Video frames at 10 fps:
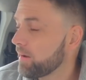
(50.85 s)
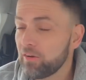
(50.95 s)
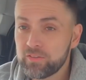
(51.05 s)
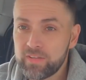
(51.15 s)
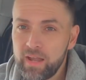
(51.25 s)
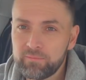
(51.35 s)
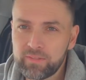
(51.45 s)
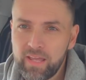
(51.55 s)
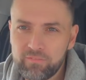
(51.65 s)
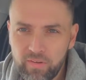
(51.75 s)
here on time
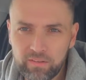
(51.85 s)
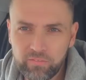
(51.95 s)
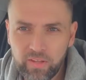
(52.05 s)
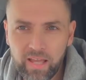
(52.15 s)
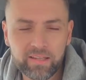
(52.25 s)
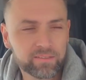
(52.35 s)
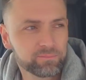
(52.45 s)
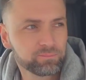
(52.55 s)
today, thankfully,